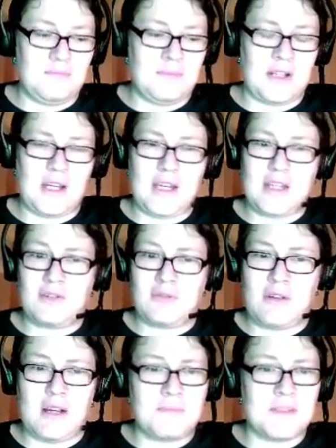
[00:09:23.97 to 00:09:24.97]
But I
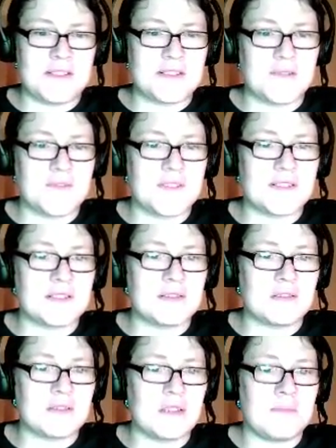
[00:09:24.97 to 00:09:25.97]
cried myself to
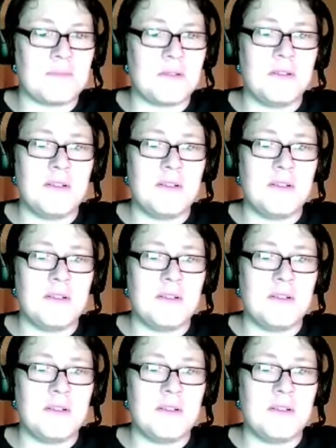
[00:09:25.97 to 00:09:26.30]
sleep